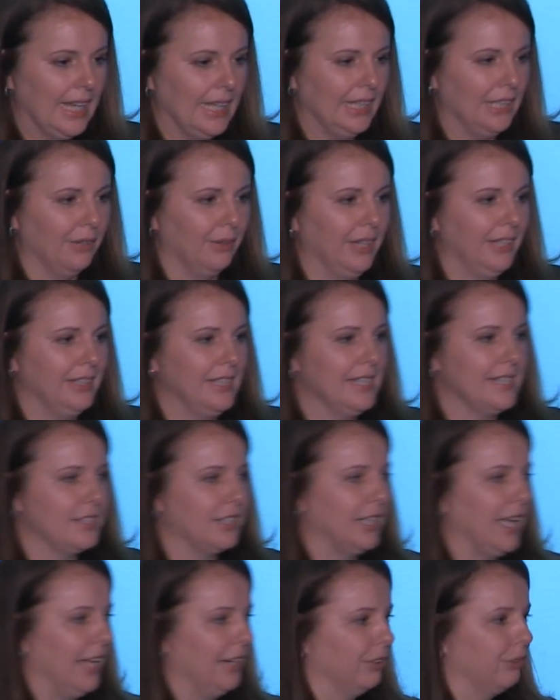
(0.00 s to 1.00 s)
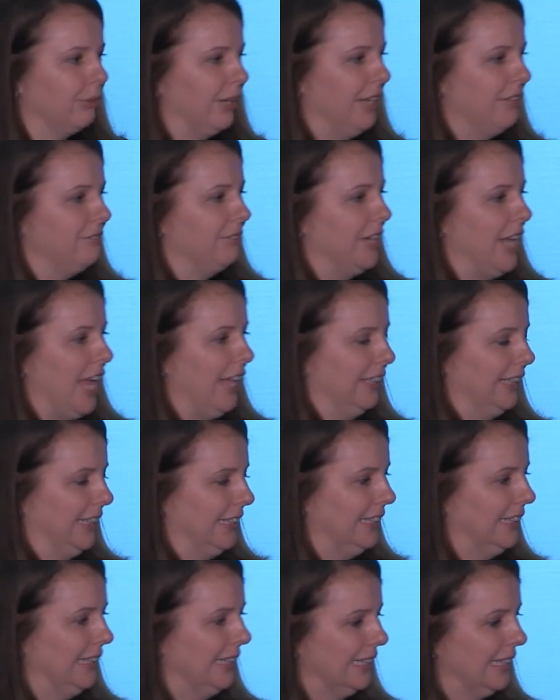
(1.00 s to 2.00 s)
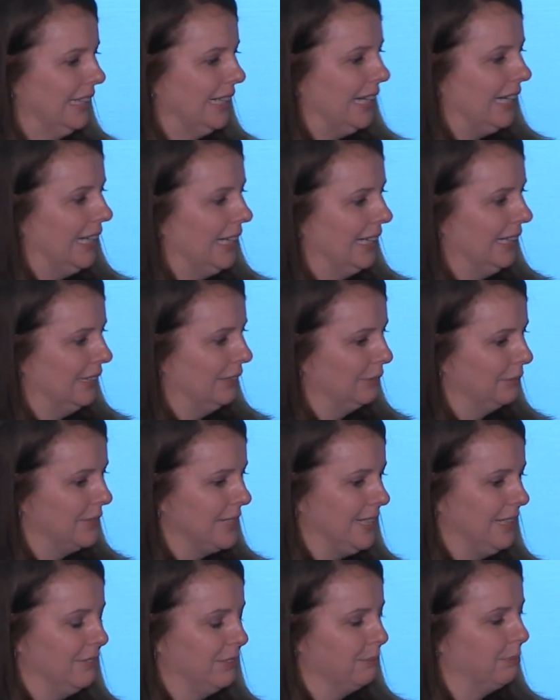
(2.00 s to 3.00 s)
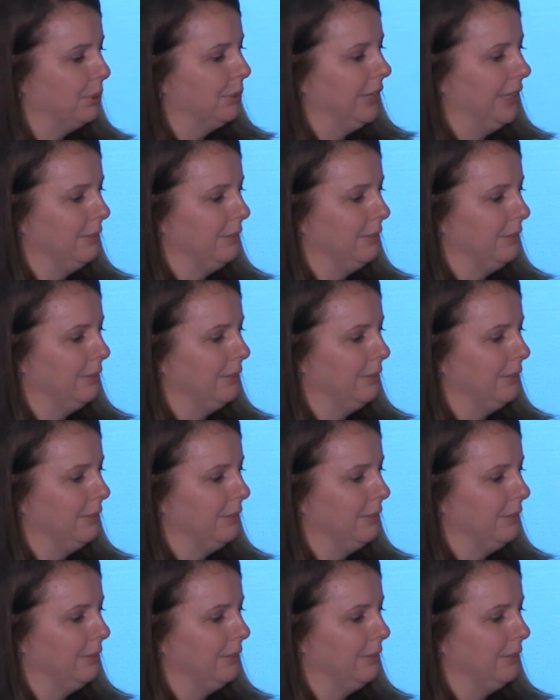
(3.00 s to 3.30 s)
in his kind of grand finale, was even